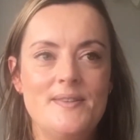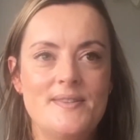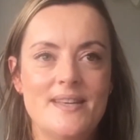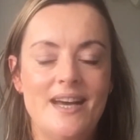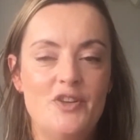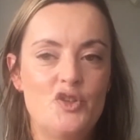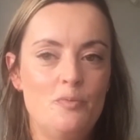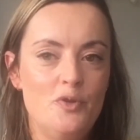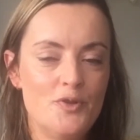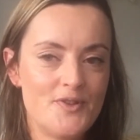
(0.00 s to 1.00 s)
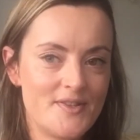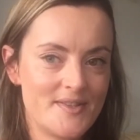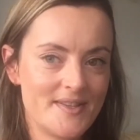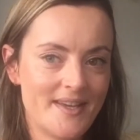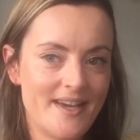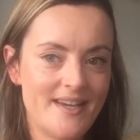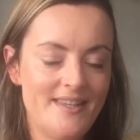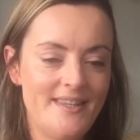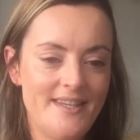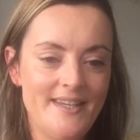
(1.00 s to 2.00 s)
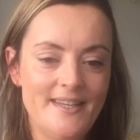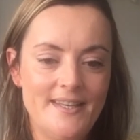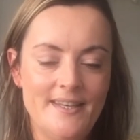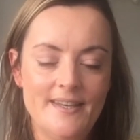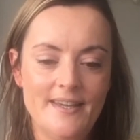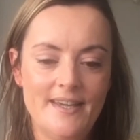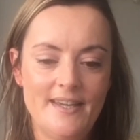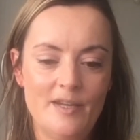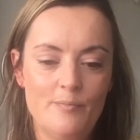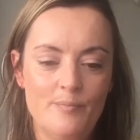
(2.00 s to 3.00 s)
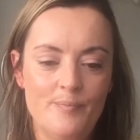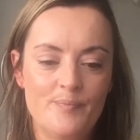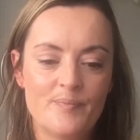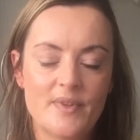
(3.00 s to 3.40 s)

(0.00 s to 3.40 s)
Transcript: attributes, and then